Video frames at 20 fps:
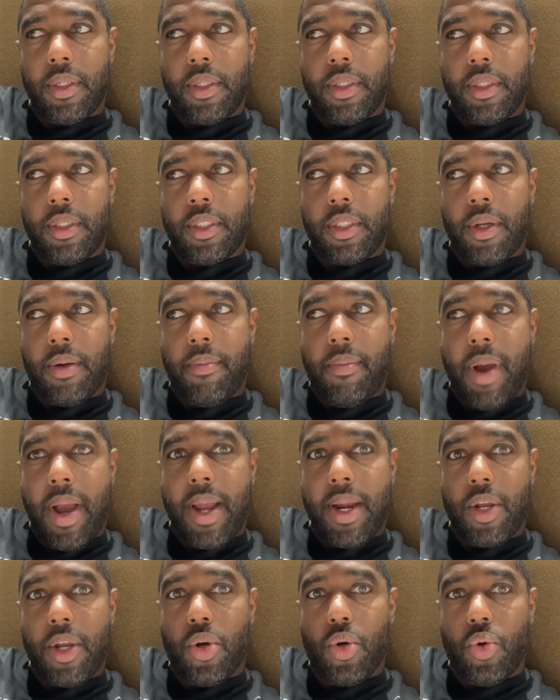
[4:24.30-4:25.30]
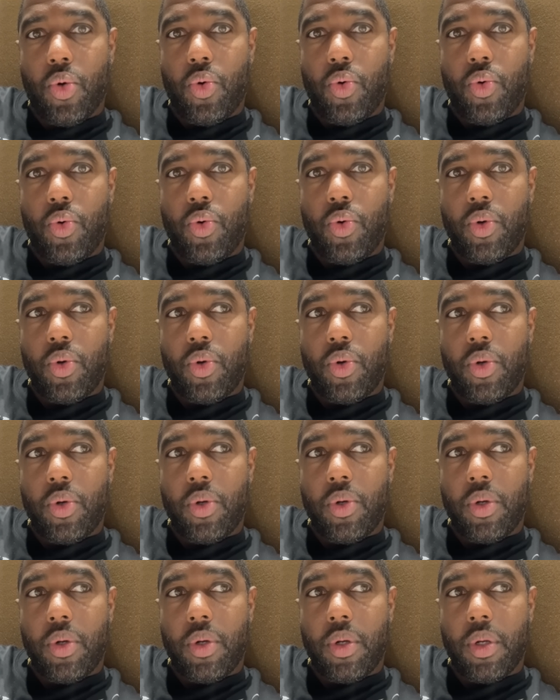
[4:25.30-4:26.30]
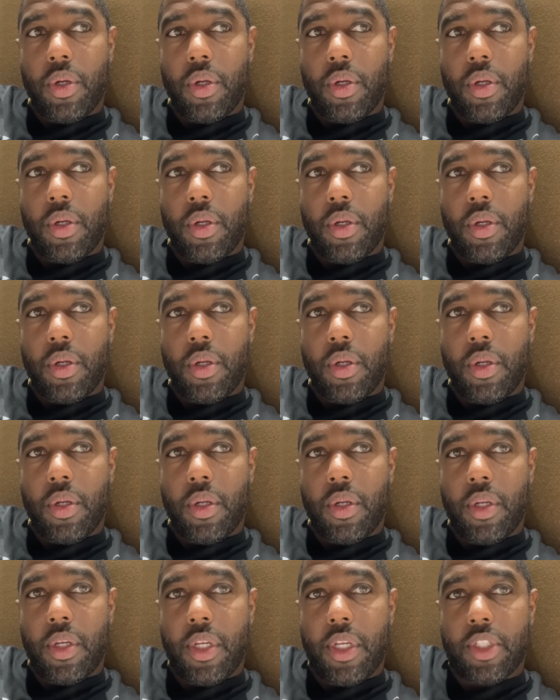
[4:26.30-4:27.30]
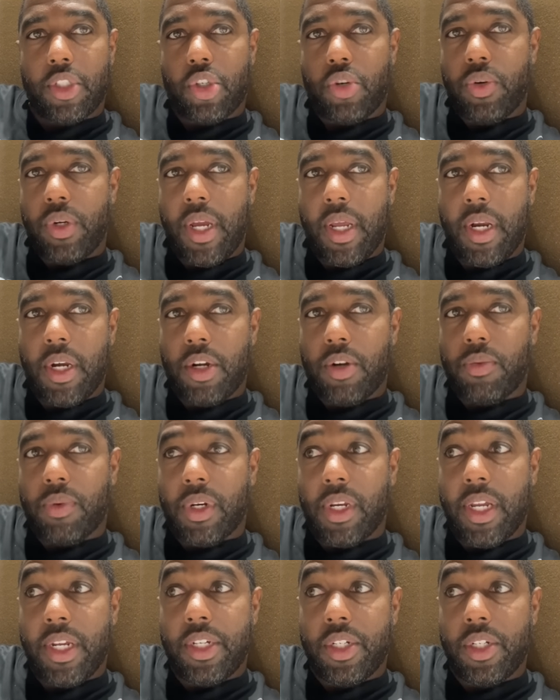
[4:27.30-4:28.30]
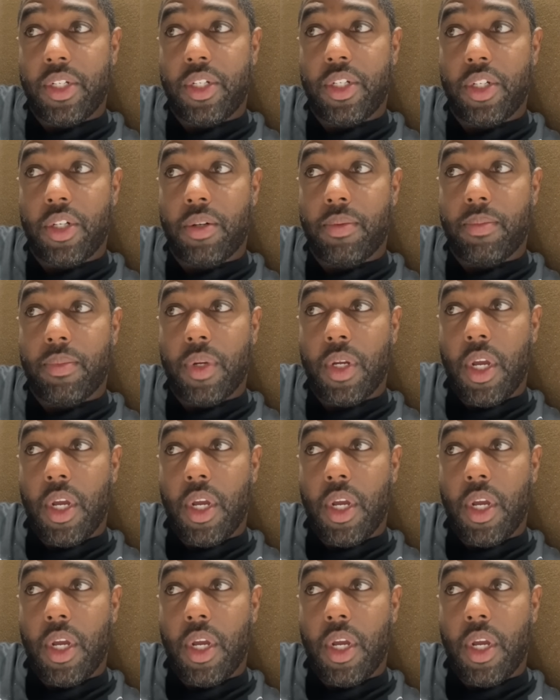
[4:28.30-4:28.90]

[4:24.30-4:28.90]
Somebody who has created a relationship